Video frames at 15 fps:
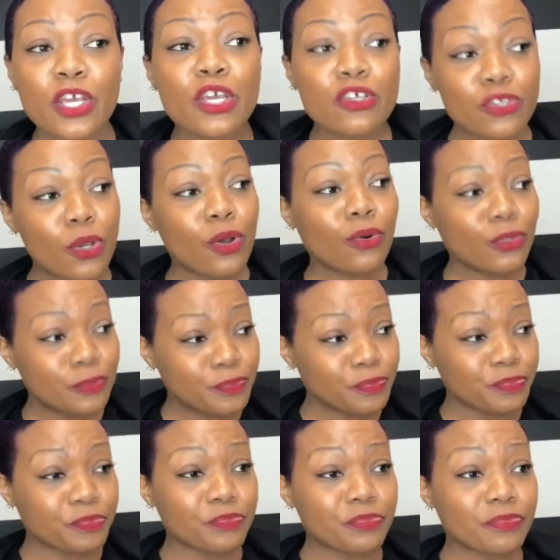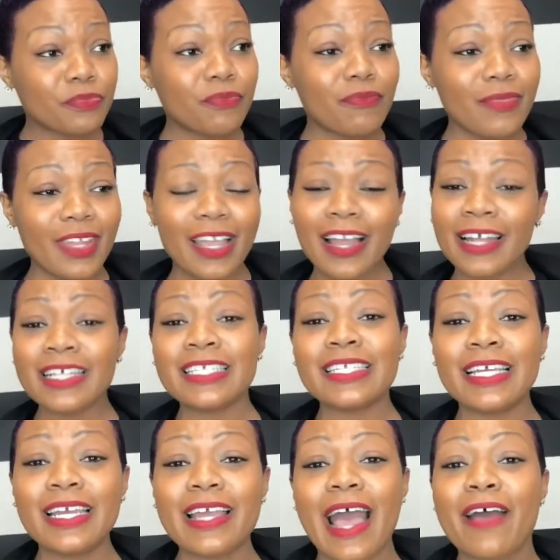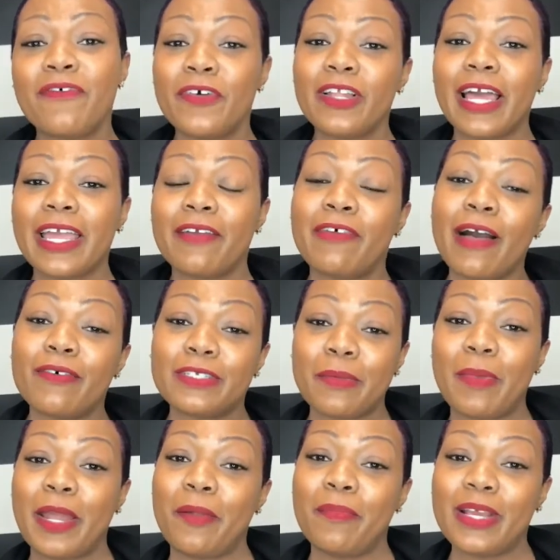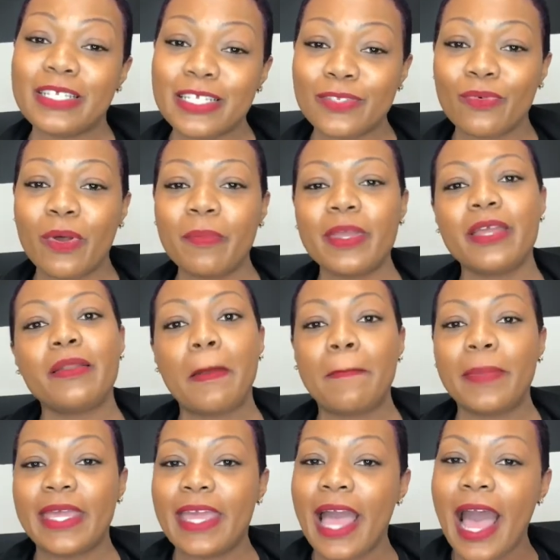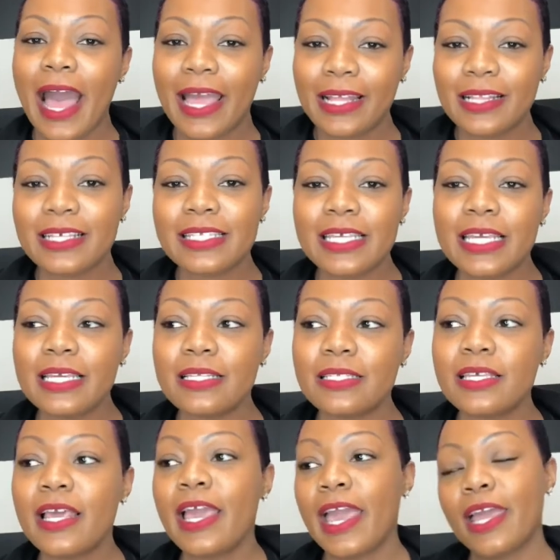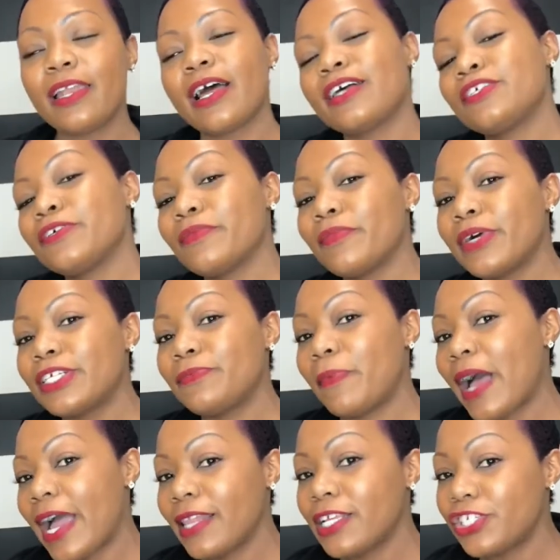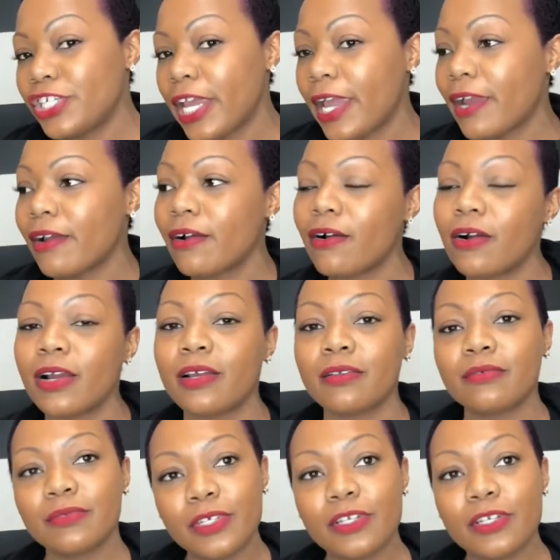So honestly, I feel like if I was a better businesswoman behind the scenes and not so much behind the chair or,